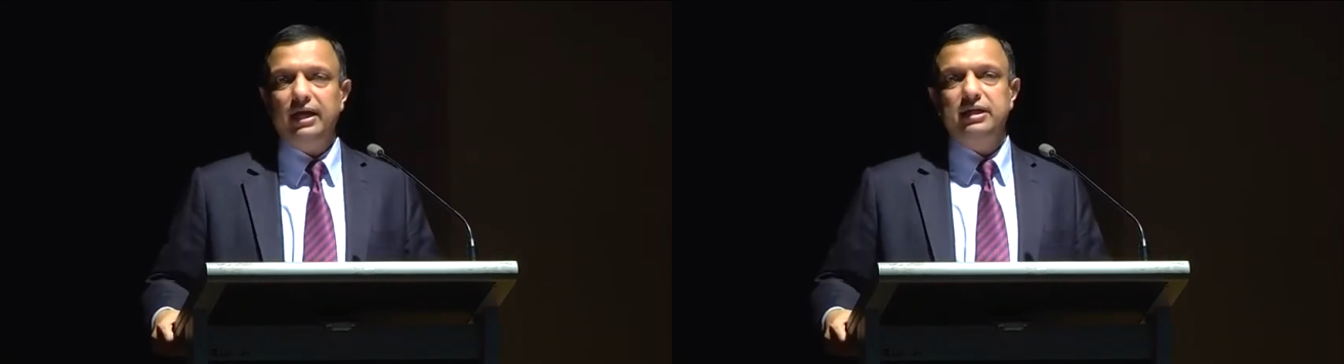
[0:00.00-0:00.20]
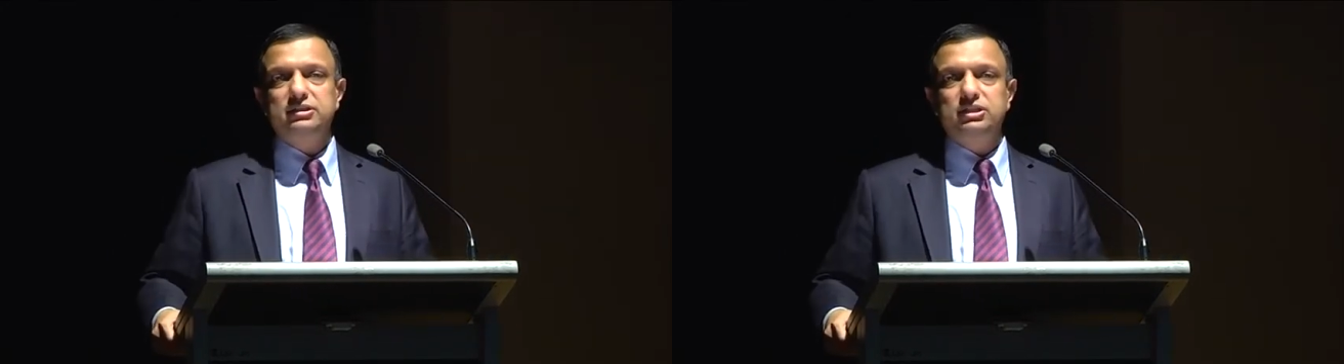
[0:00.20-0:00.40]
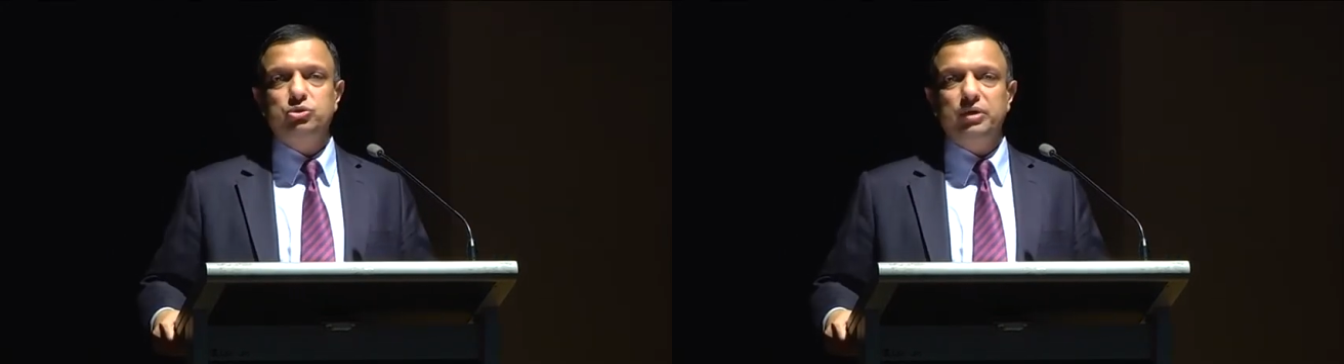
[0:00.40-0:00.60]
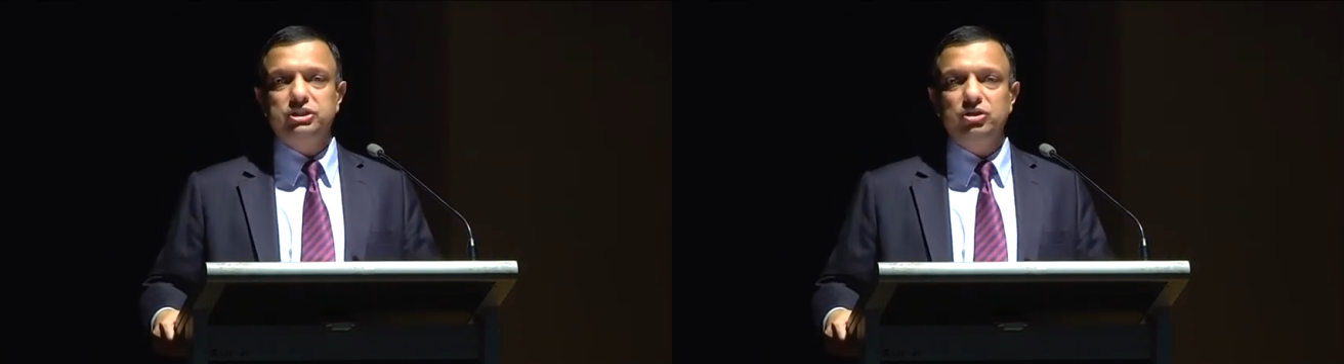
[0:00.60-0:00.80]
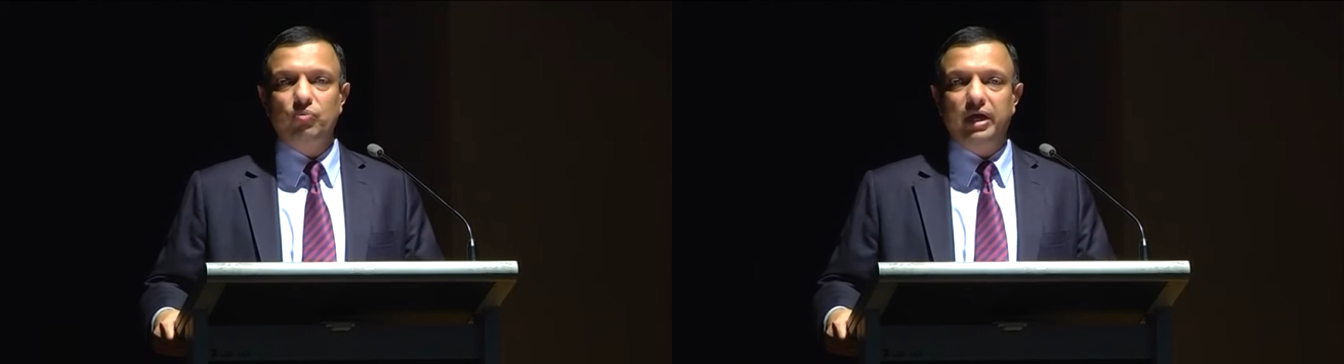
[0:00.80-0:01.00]
in a
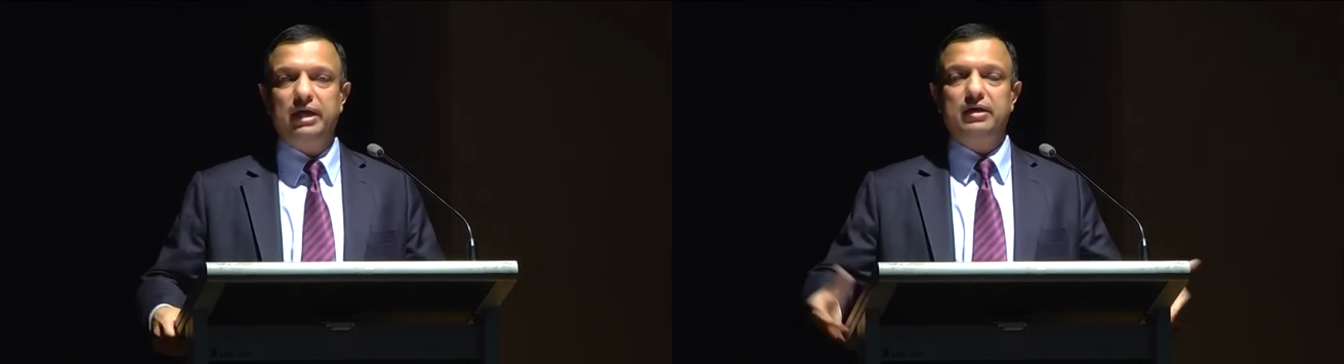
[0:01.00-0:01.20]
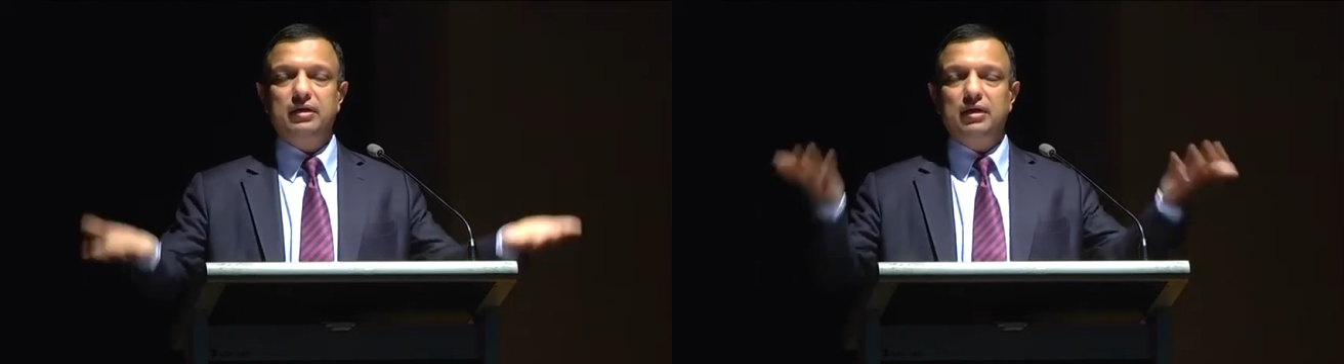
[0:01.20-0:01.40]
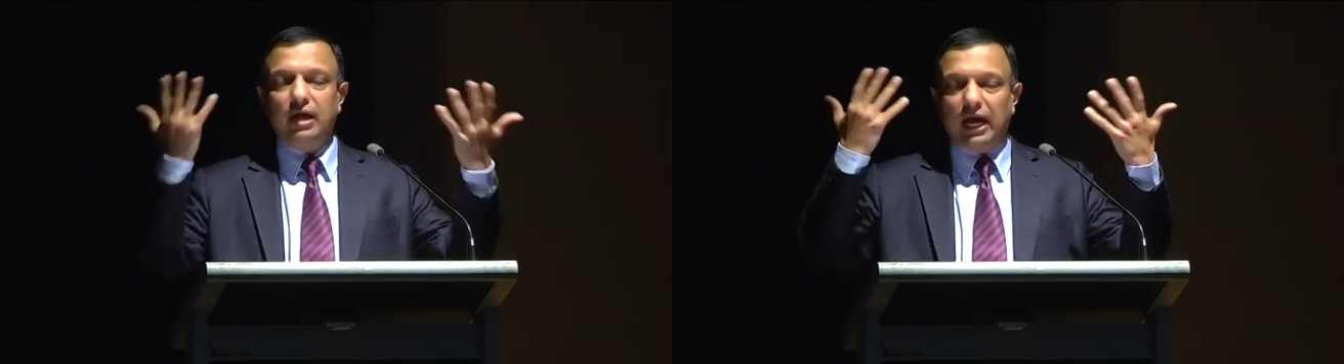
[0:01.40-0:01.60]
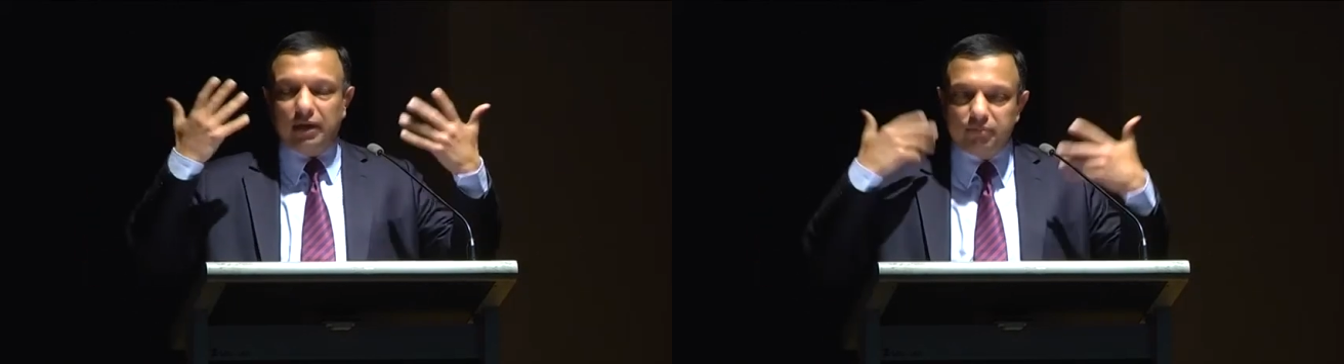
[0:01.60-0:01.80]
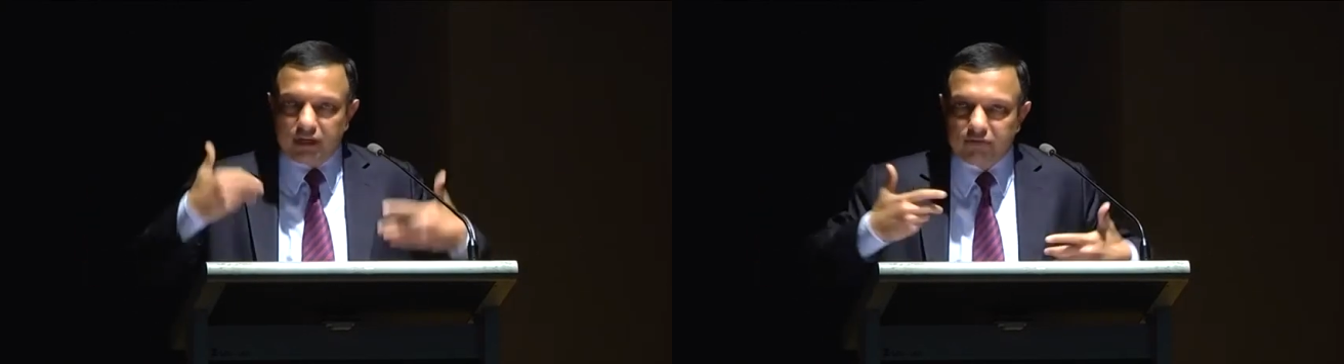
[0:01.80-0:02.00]
situation where
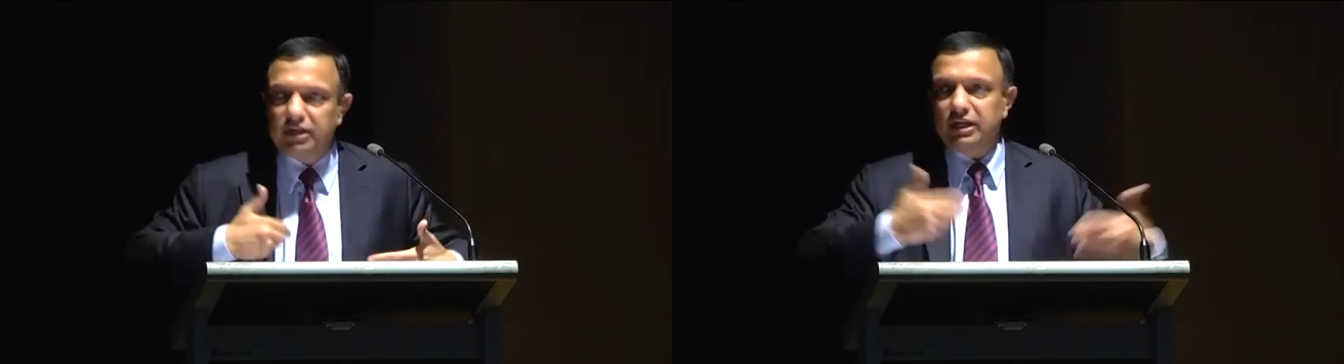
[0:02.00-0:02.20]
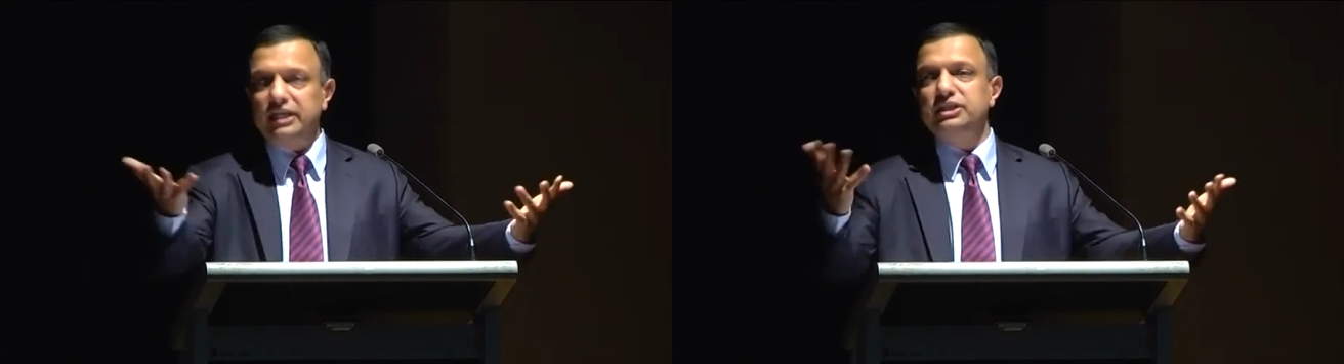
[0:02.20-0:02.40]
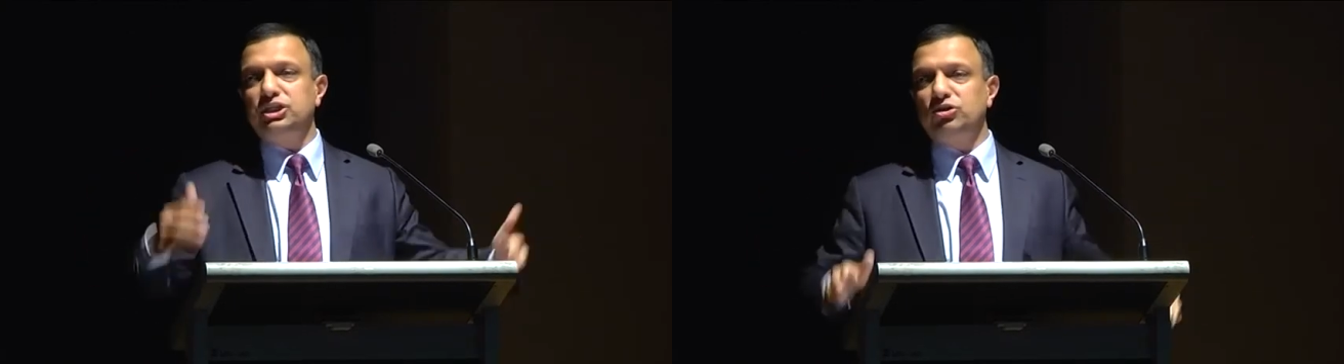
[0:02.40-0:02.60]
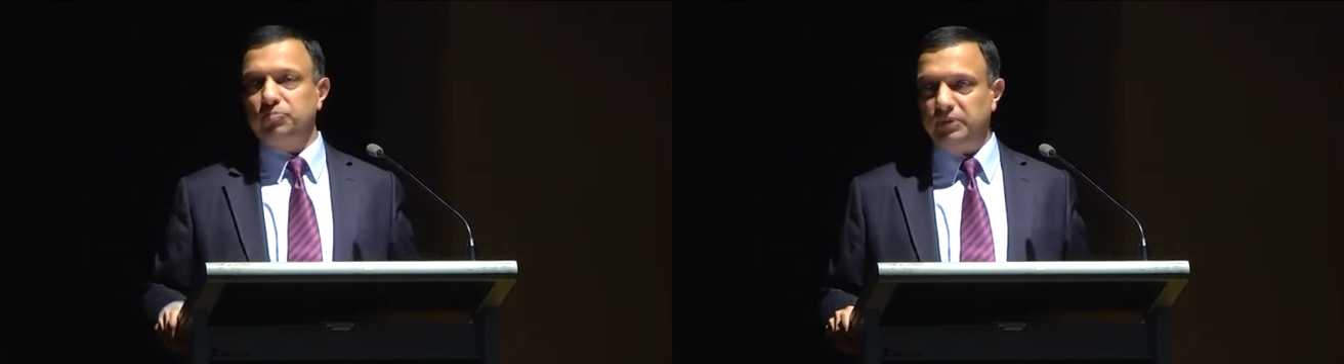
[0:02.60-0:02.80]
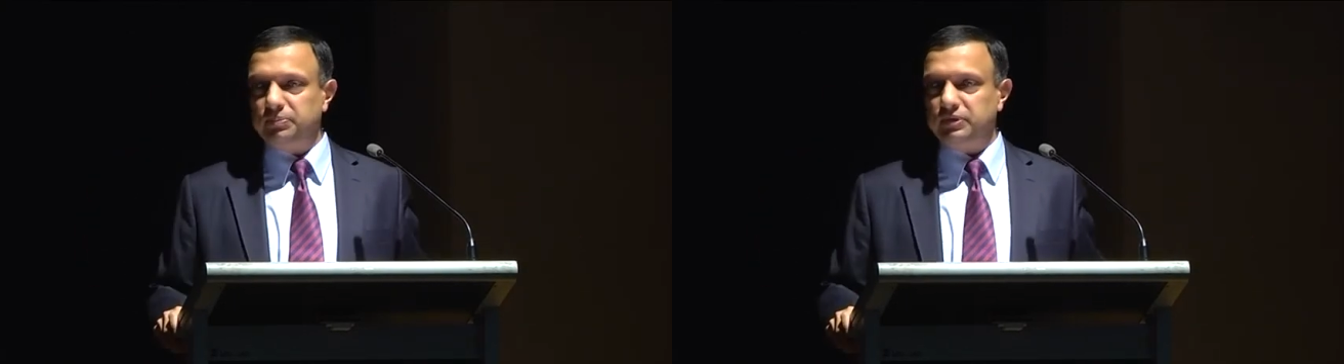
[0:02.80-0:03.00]
I'm given a clean sheet
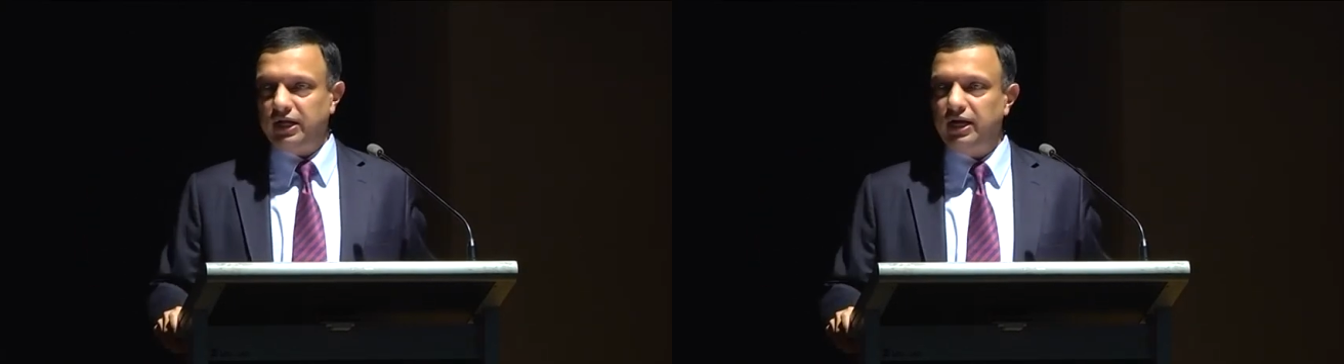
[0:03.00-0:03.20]
of paper